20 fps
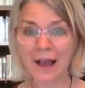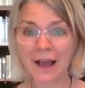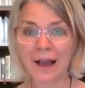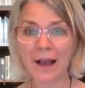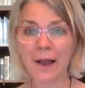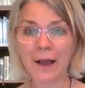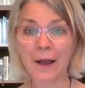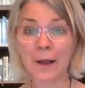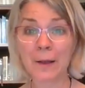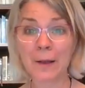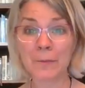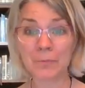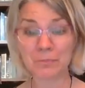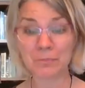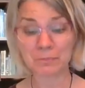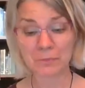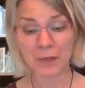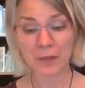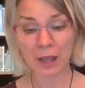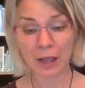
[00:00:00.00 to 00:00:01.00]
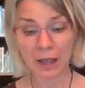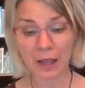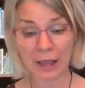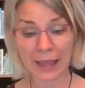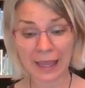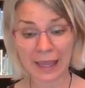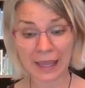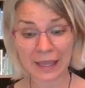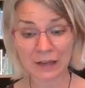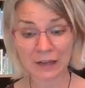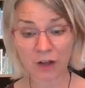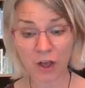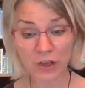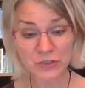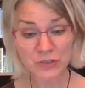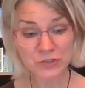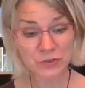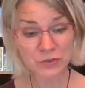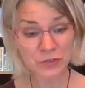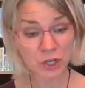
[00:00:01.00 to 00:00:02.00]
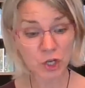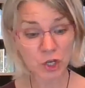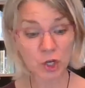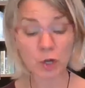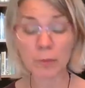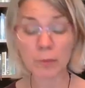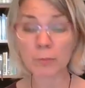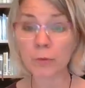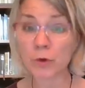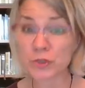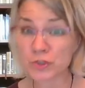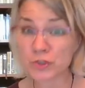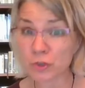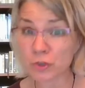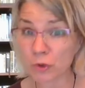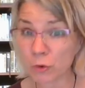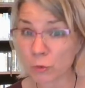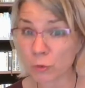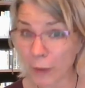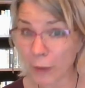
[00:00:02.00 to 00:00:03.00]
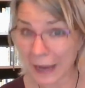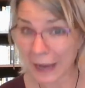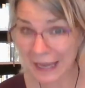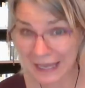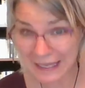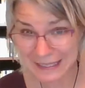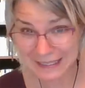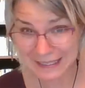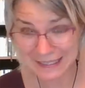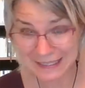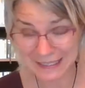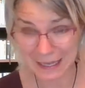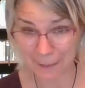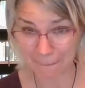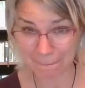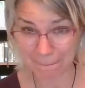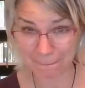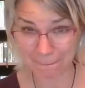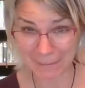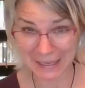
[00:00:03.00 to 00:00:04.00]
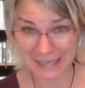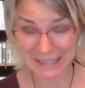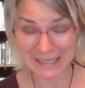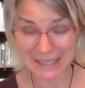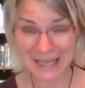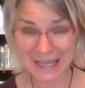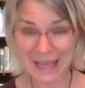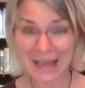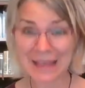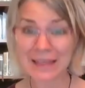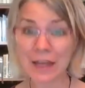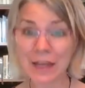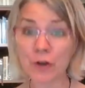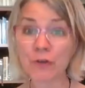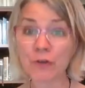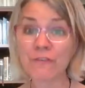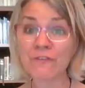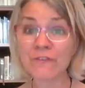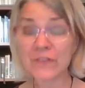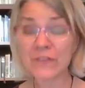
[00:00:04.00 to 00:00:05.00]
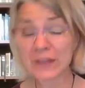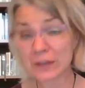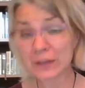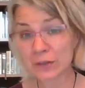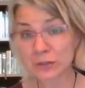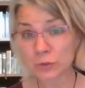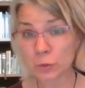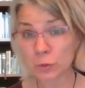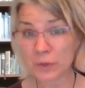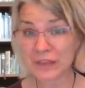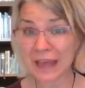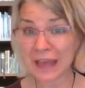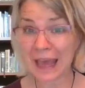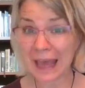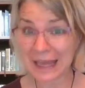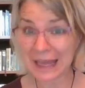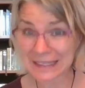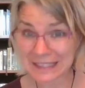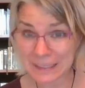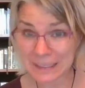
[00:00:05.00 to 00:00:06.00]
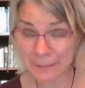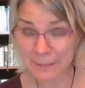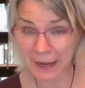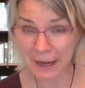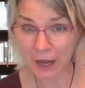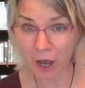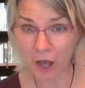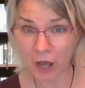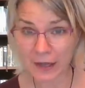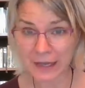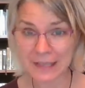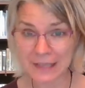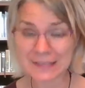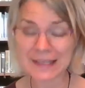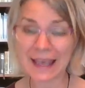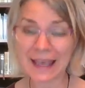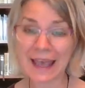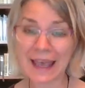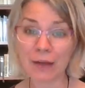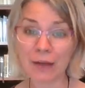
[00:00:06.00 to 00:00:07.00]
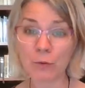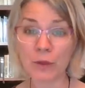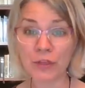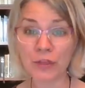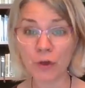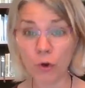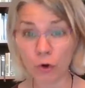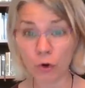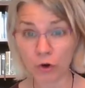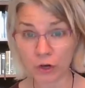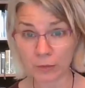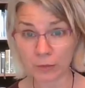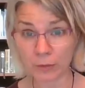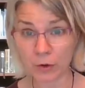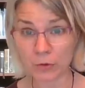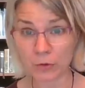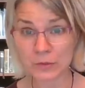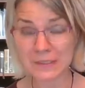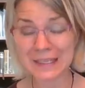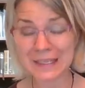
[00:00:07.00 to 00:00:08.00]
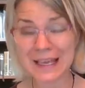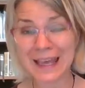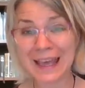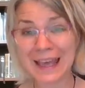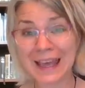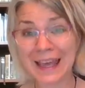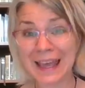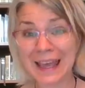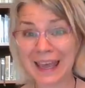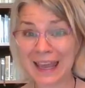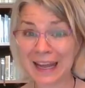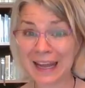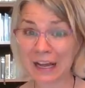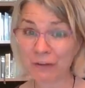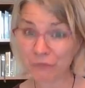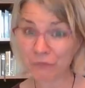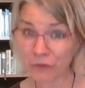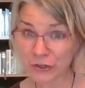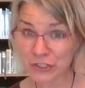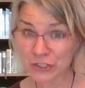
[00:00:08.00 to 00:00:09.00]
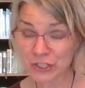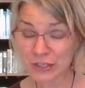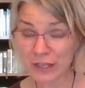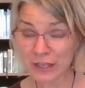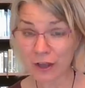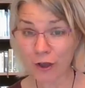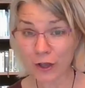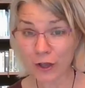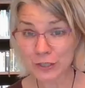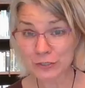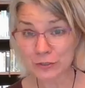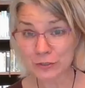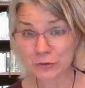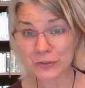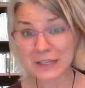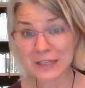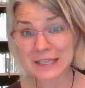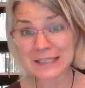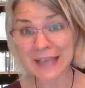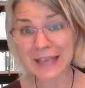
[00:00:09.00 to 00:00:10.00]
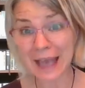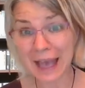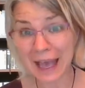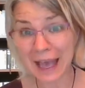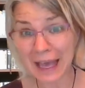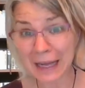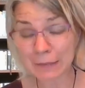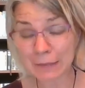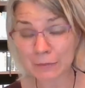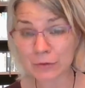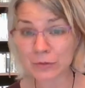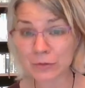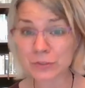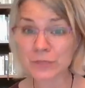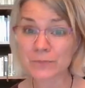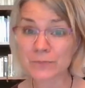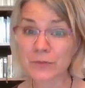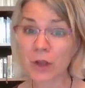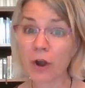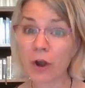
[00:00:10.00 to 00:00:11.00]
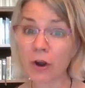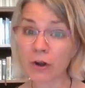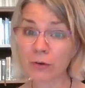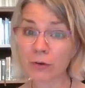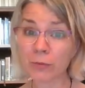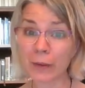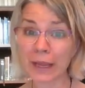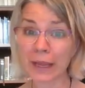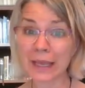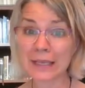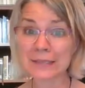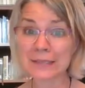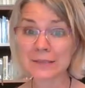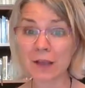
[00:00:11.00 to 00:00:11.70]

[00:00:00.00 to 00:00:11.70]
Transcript: and also the commercial raised meat that are filled with antibiotics and with hormones. And unfortunately also these animals are raised